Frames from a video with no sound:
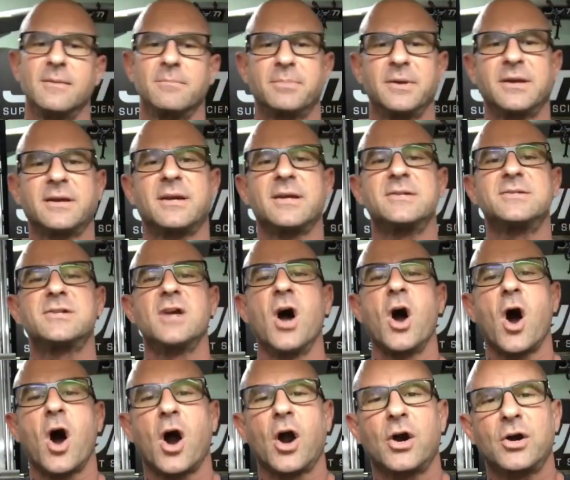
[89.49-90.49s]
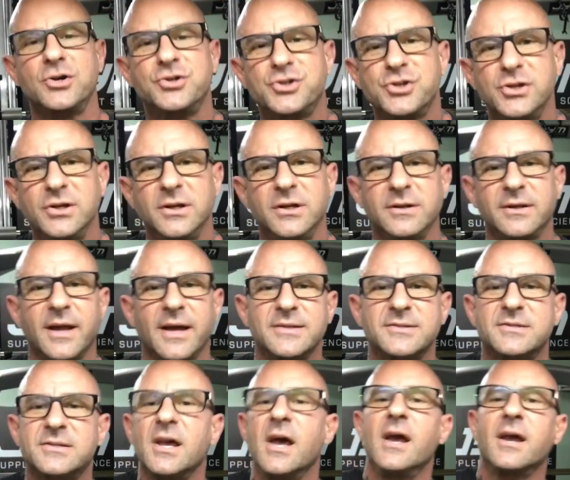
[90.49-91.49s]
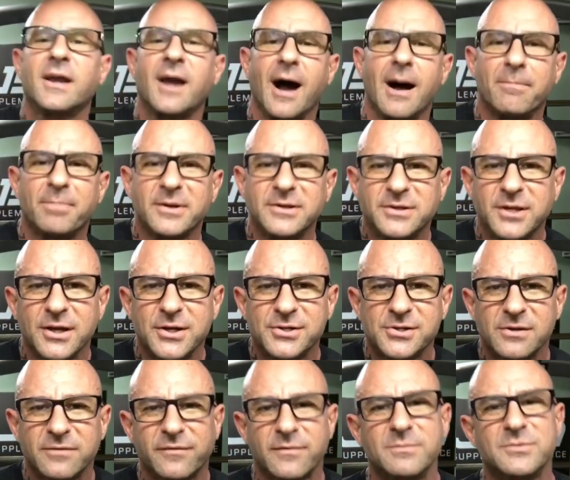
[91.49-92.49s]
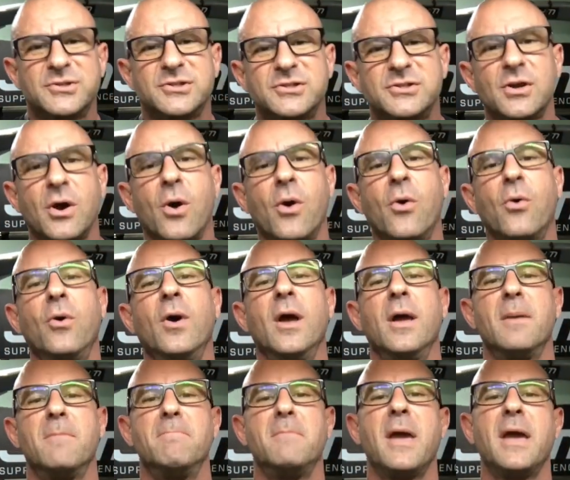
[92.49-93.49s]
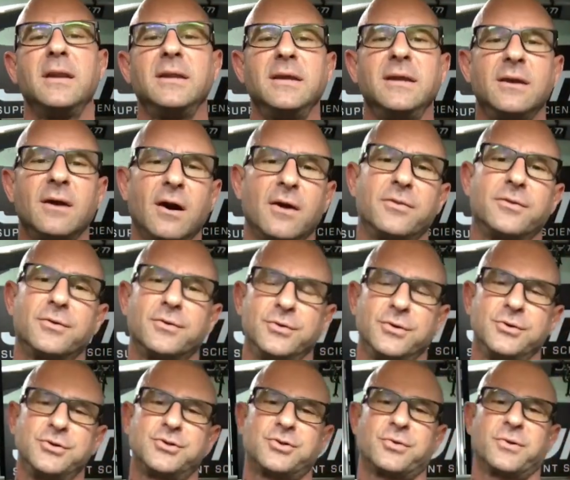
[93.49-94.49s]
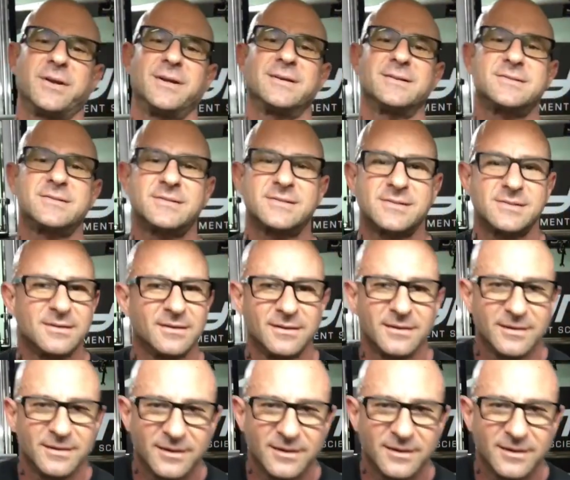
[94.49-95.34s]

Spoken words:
Because arginine gets competition from so many other nutrients